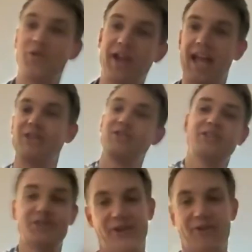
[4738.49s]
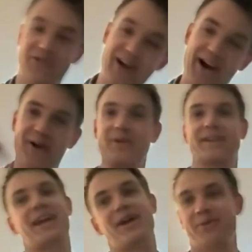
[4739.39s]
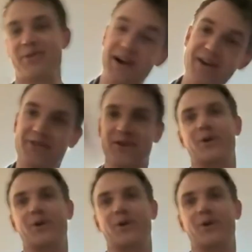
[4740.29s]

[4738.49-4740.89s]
the engine's on fire, we can't recover.